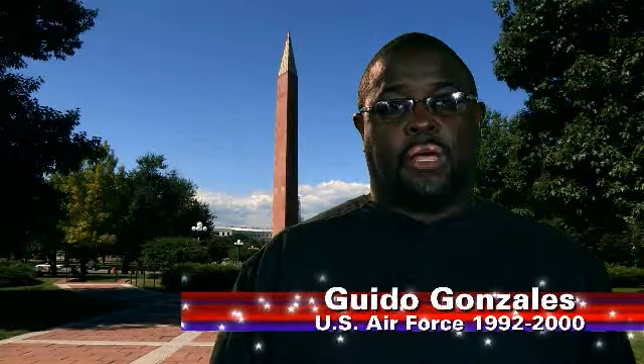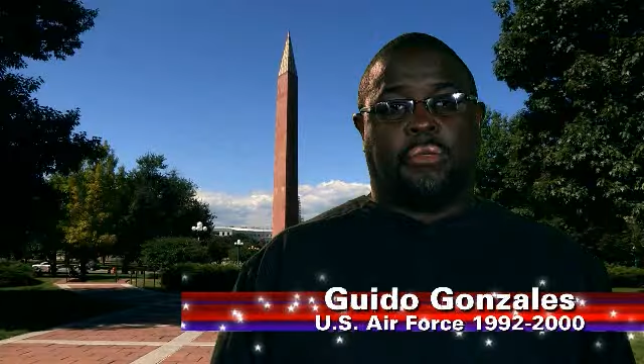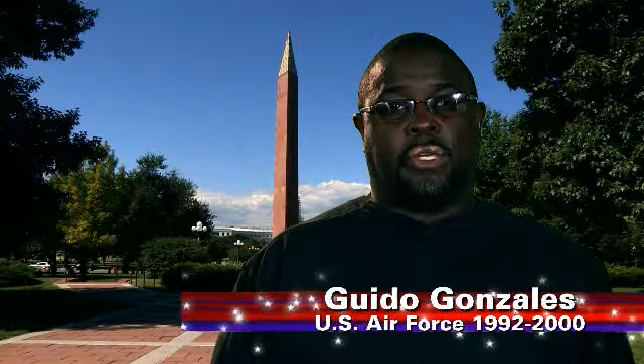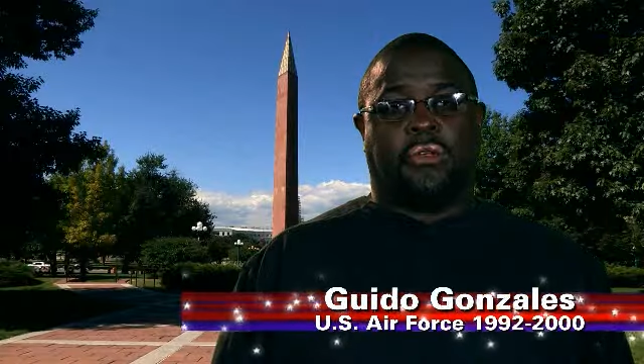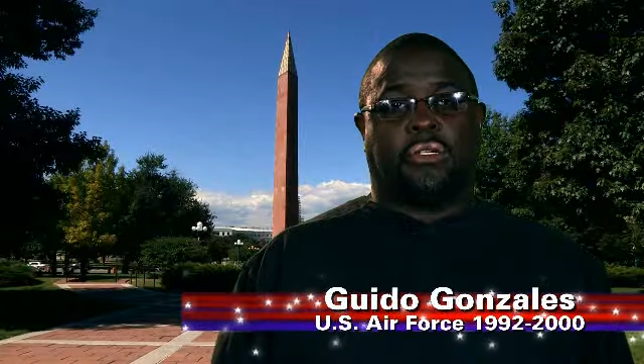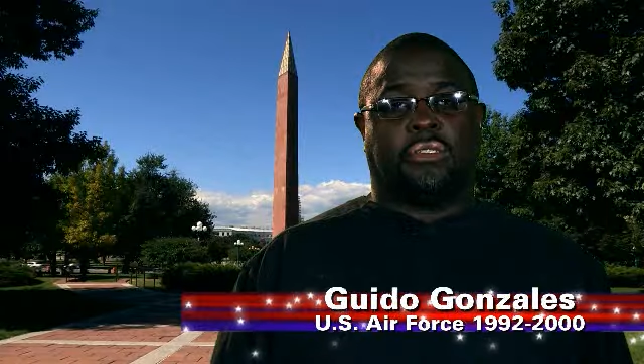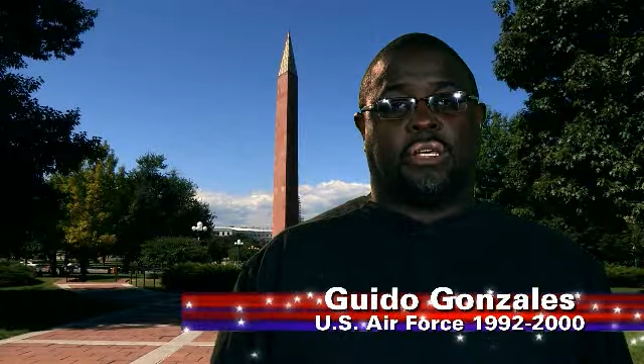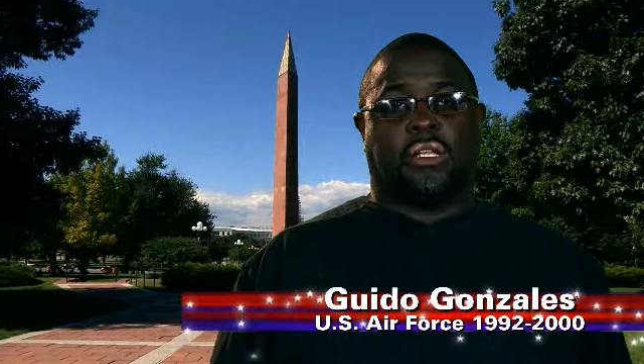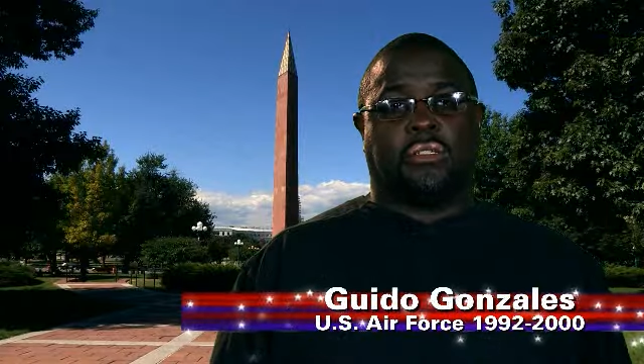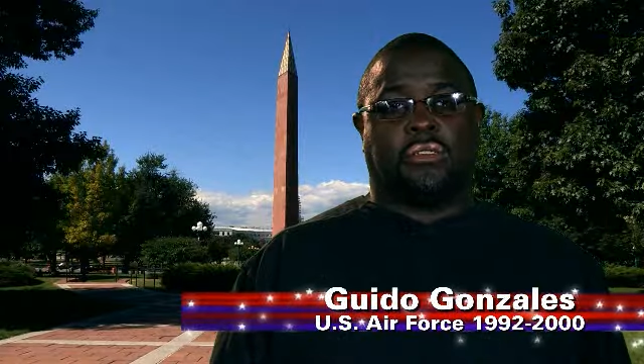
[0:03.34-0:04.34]
I'm Guido
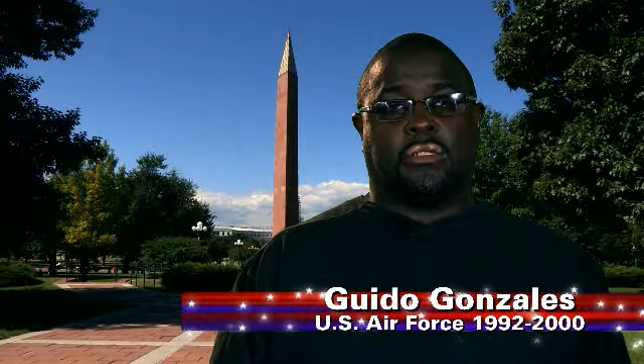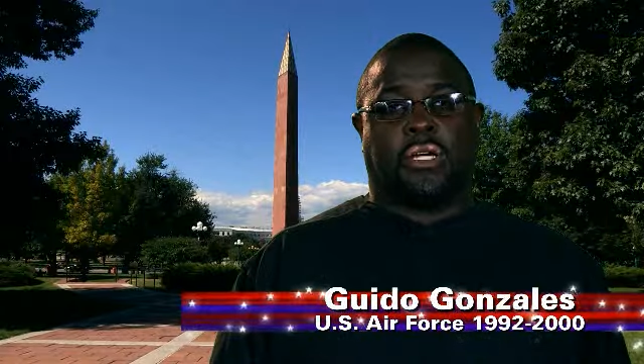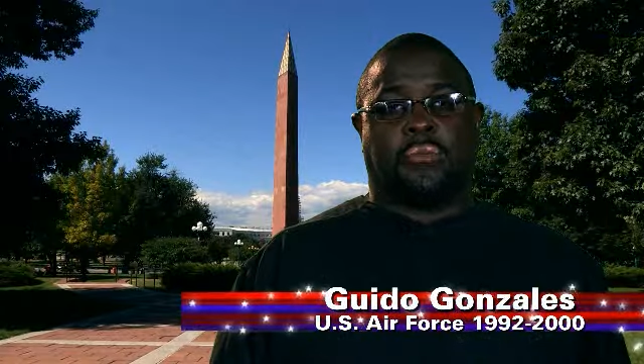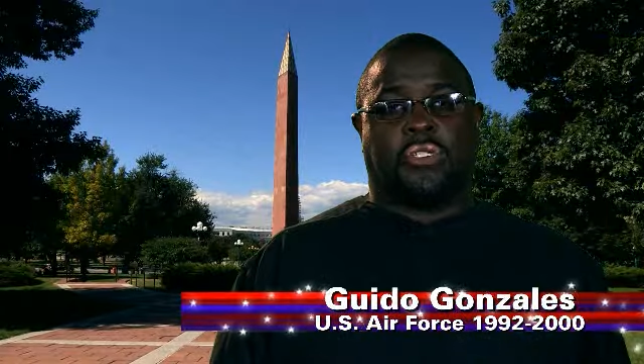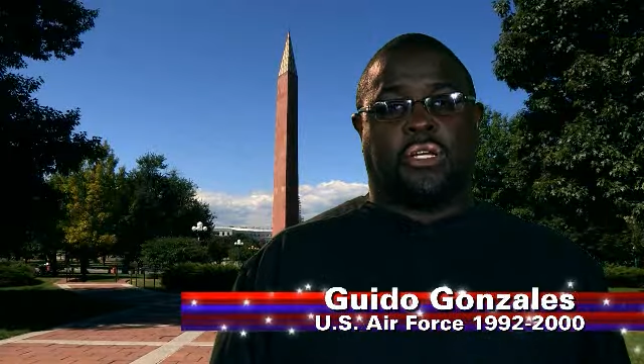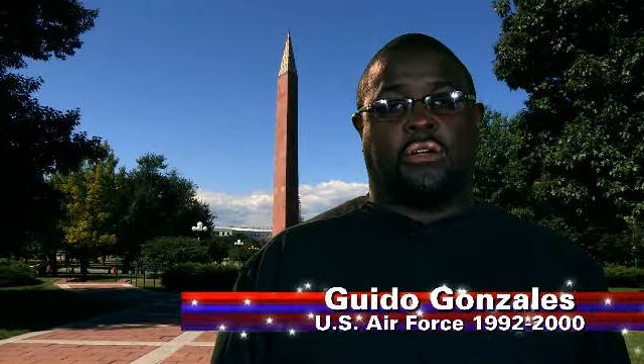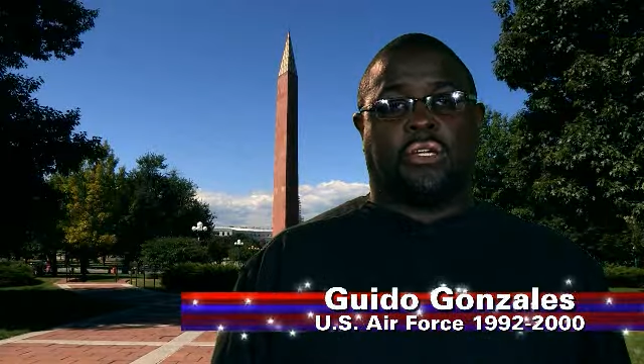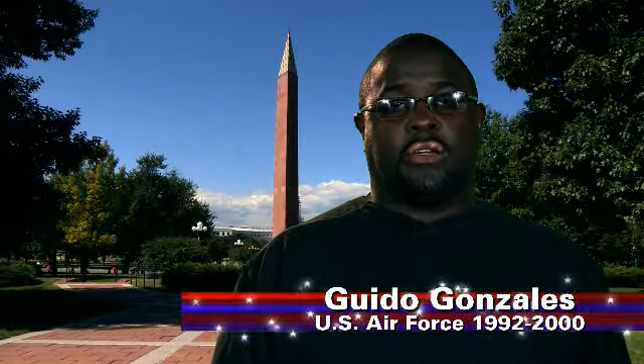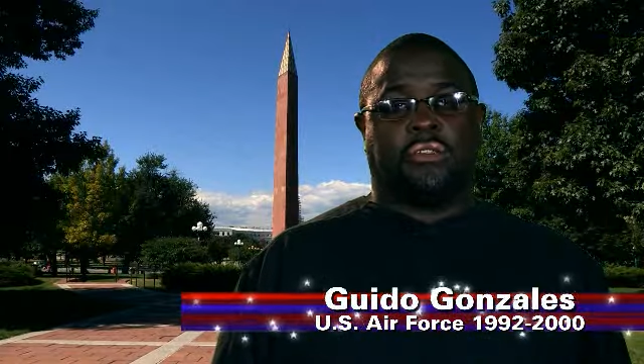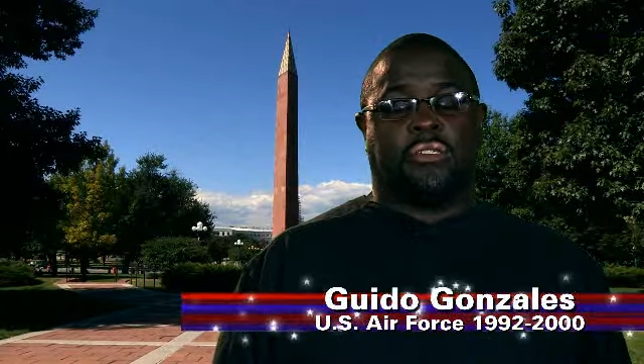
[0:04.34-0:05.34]
Gonzalez. I'm a
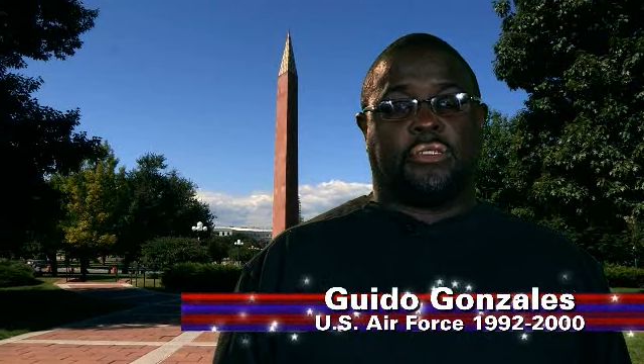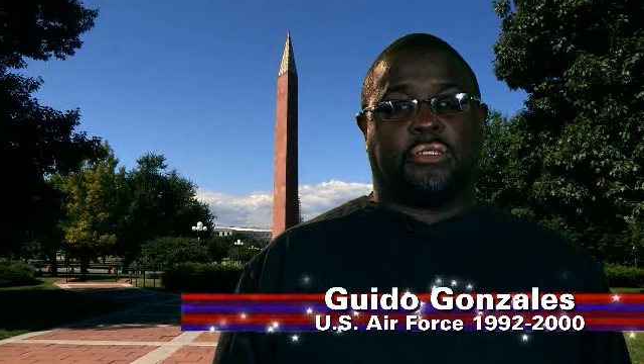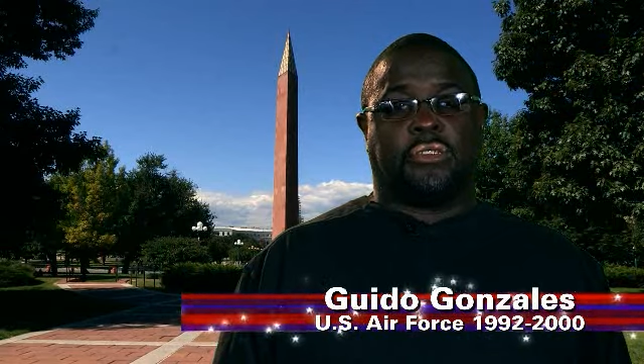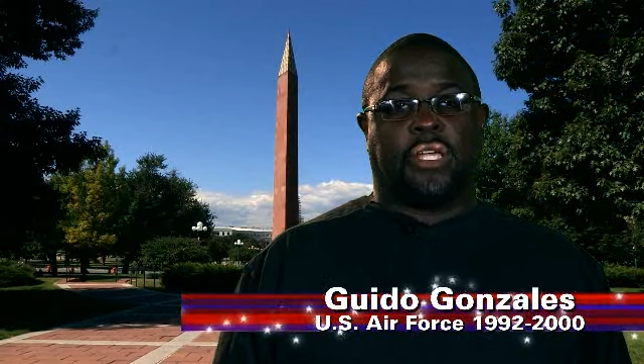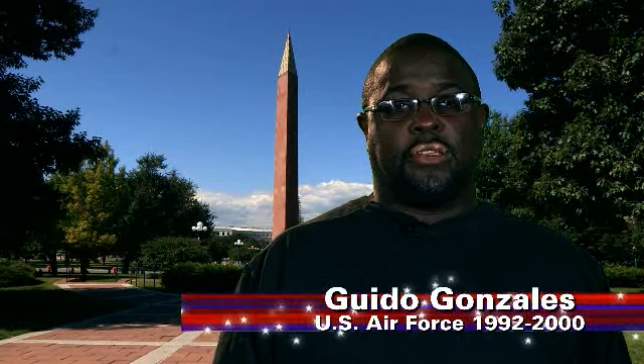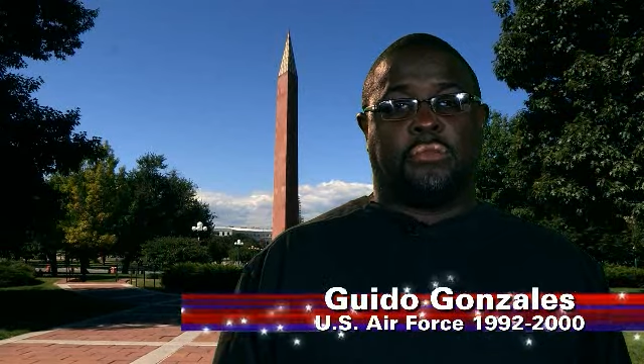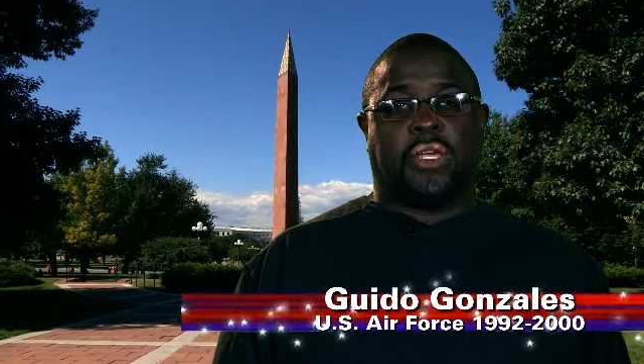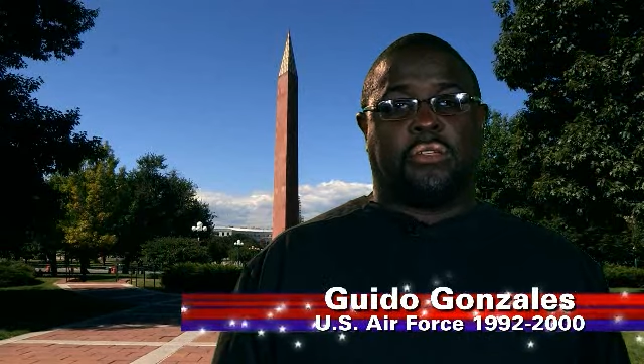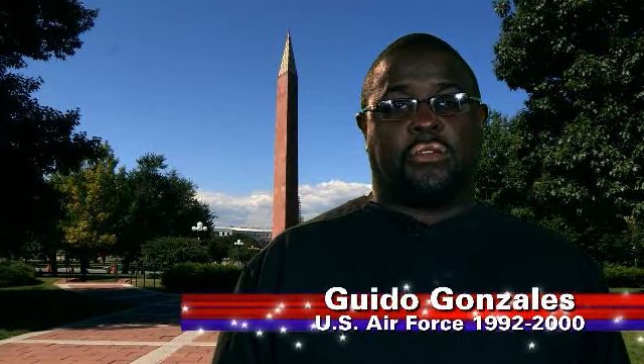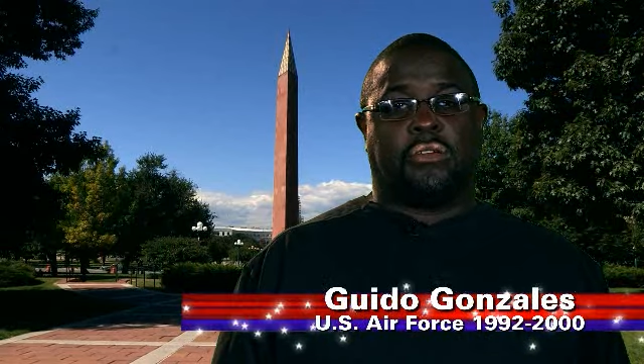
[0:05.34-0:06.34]
child care assistance case
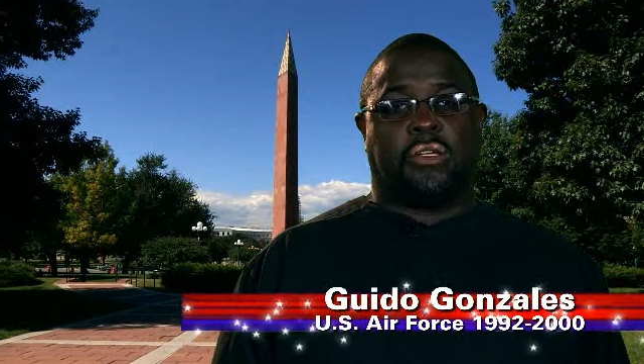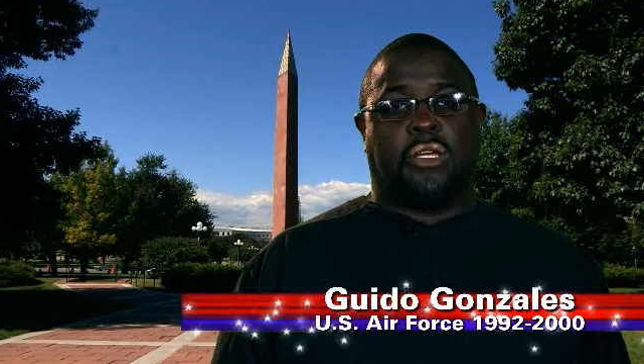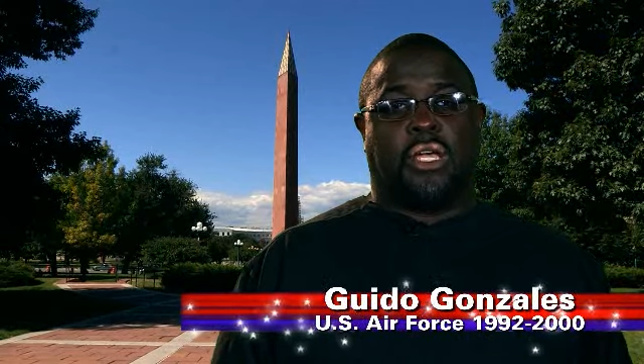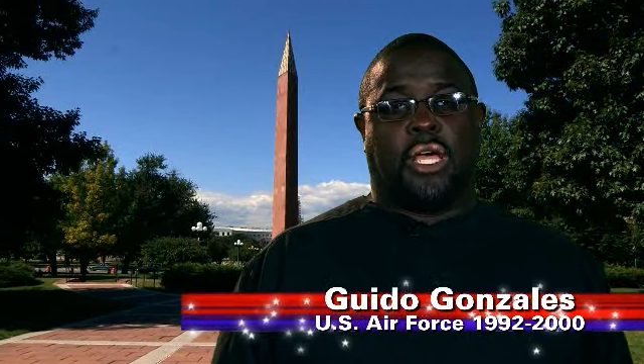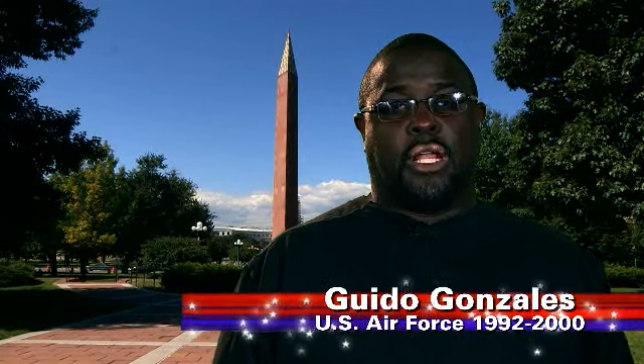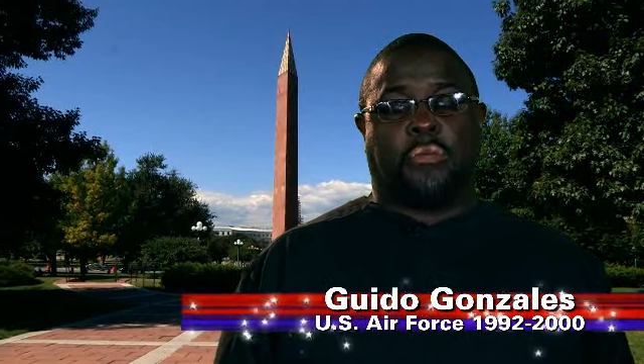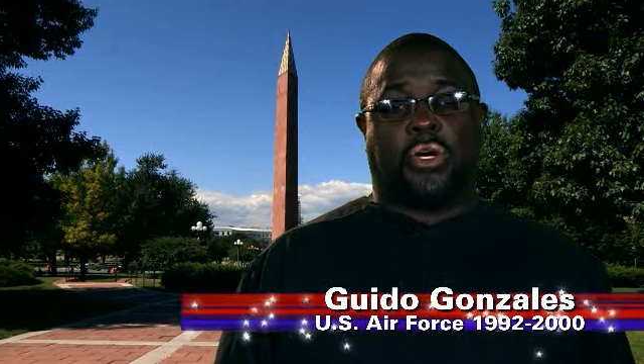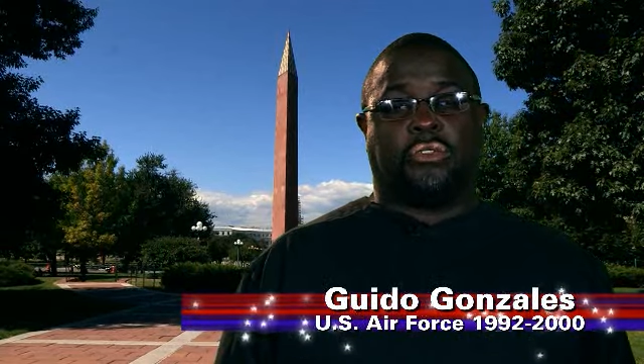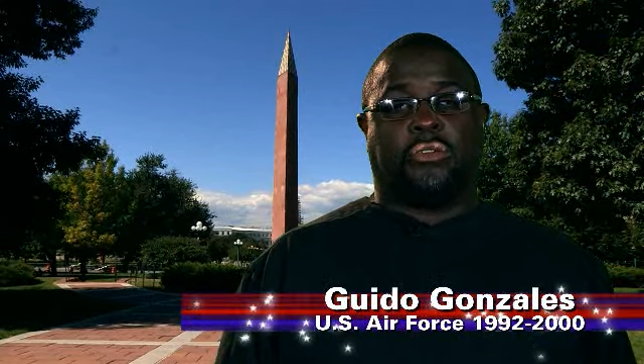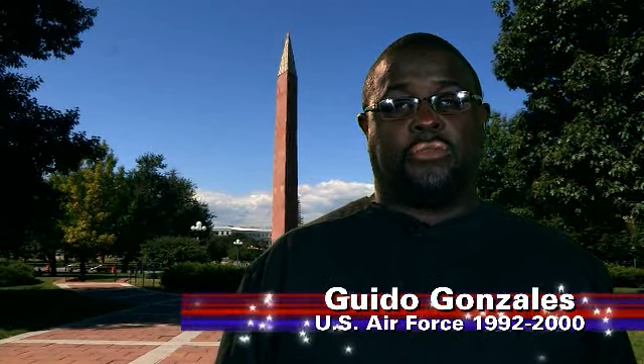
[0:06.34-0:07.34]
manager, and I'm
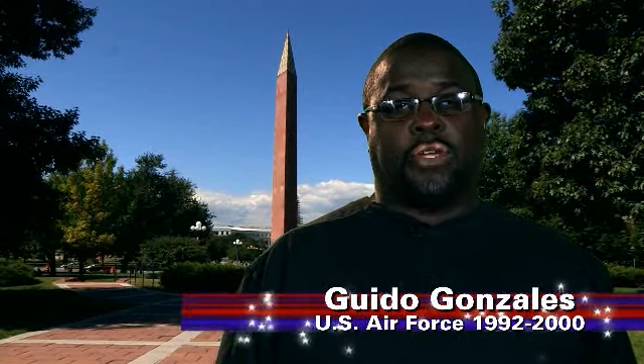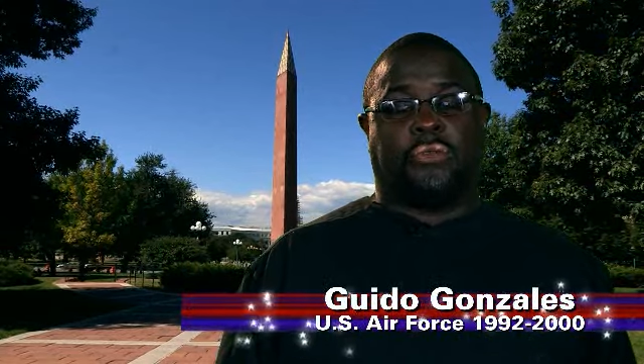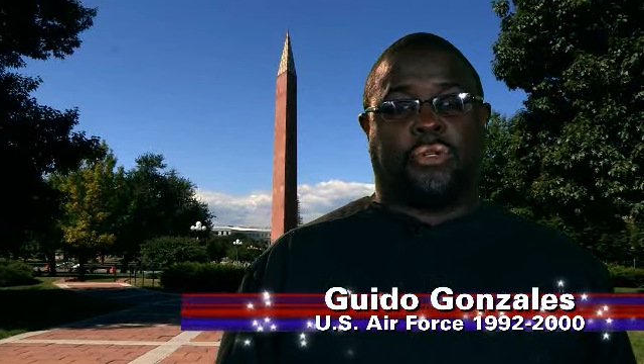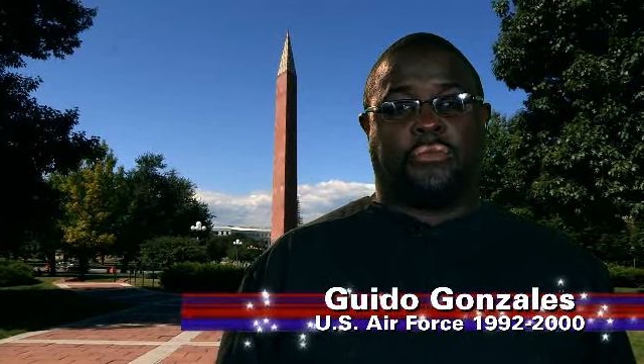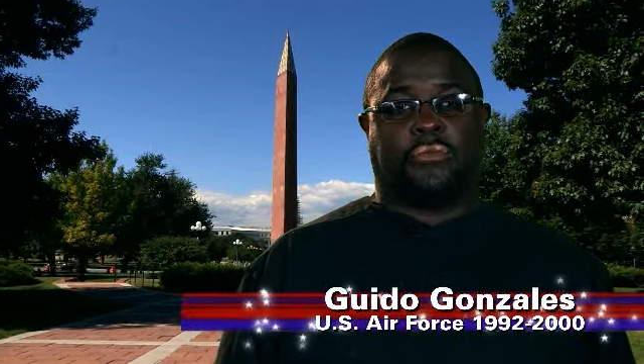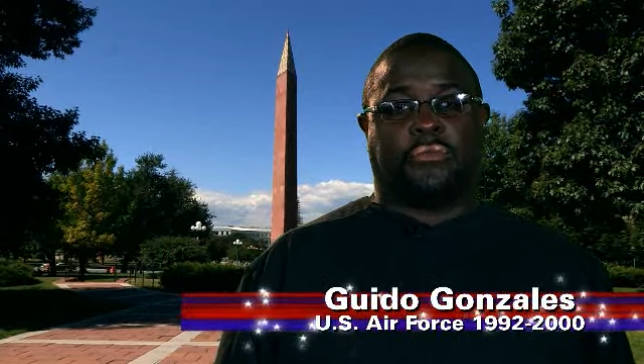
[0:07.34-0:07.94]
also a veteran.